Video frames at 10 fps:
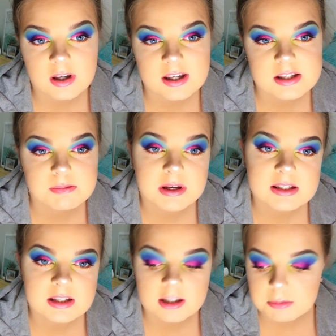is
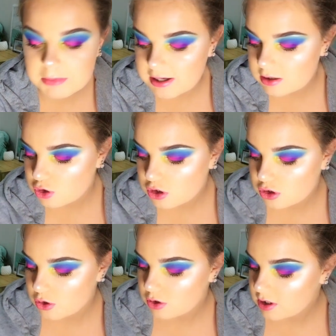basically me
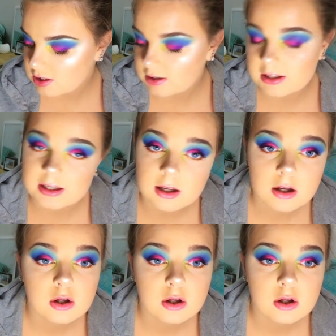just using the